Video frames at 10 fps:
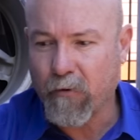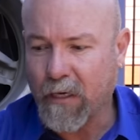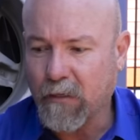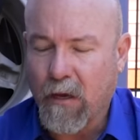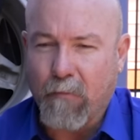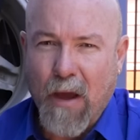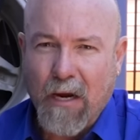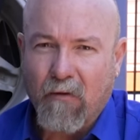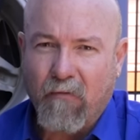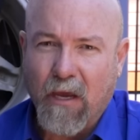he
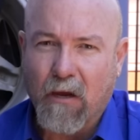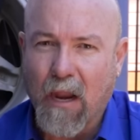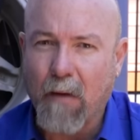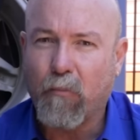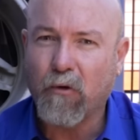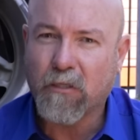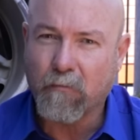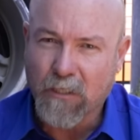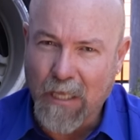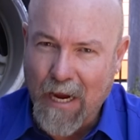backed the vehicle up, put
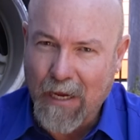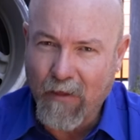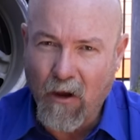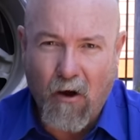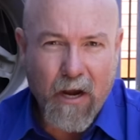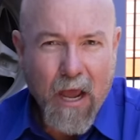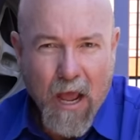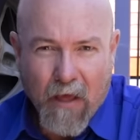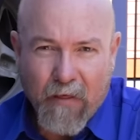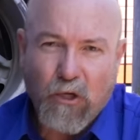some slack in the line
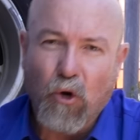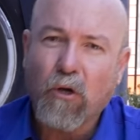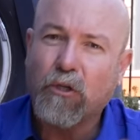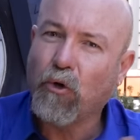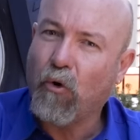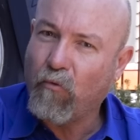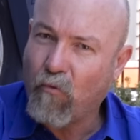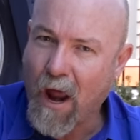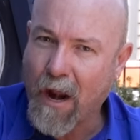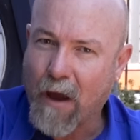and then took a short
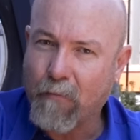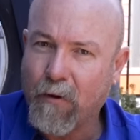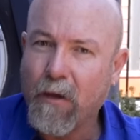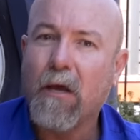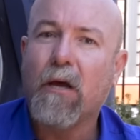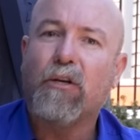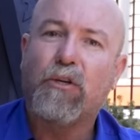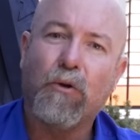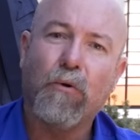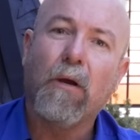run up
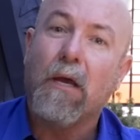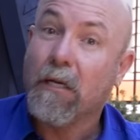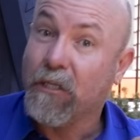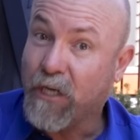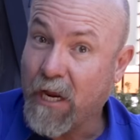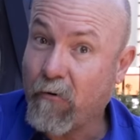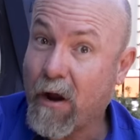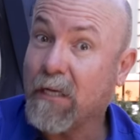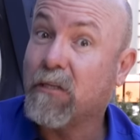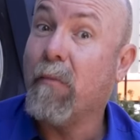to
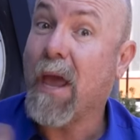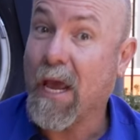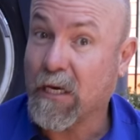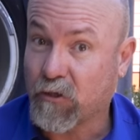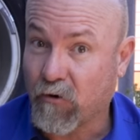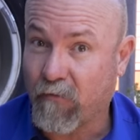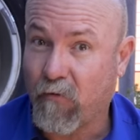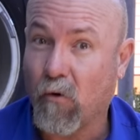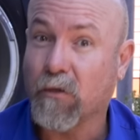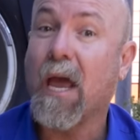generate some extra
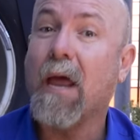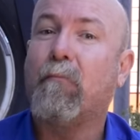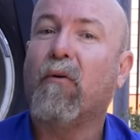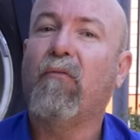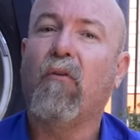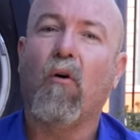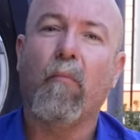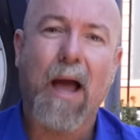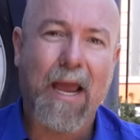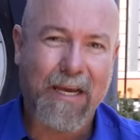force and
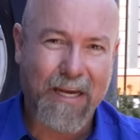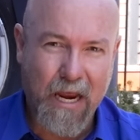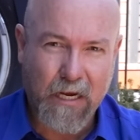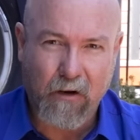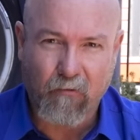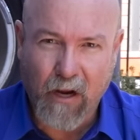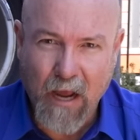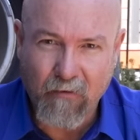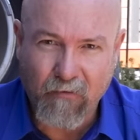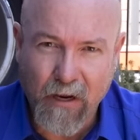perform a kinetic
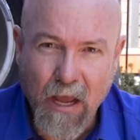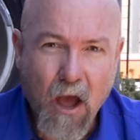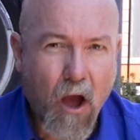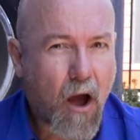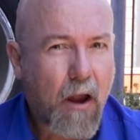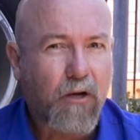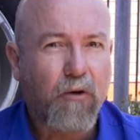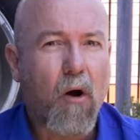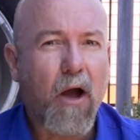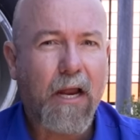recovery.
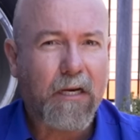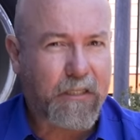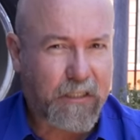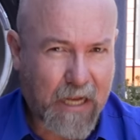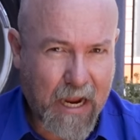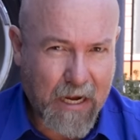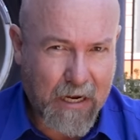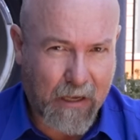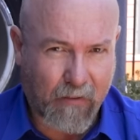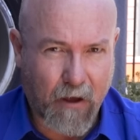To my
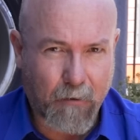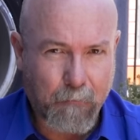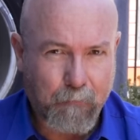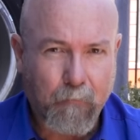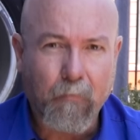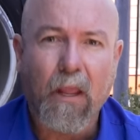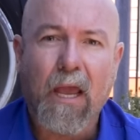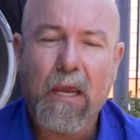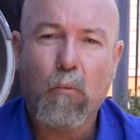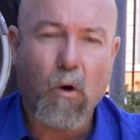understanding though,
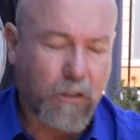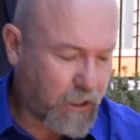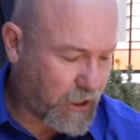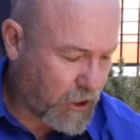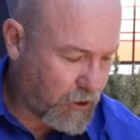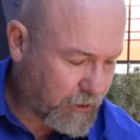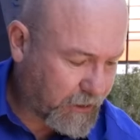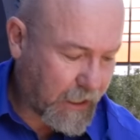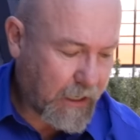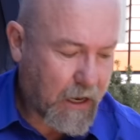he wasn't
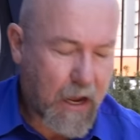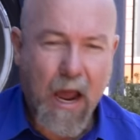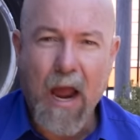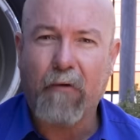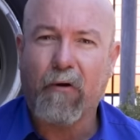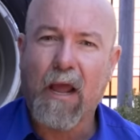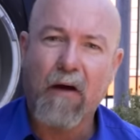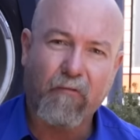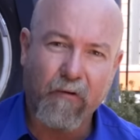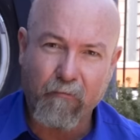using a
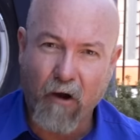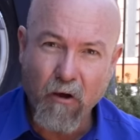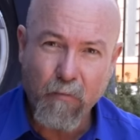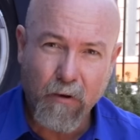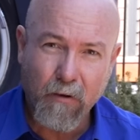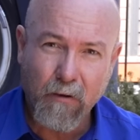recovery rope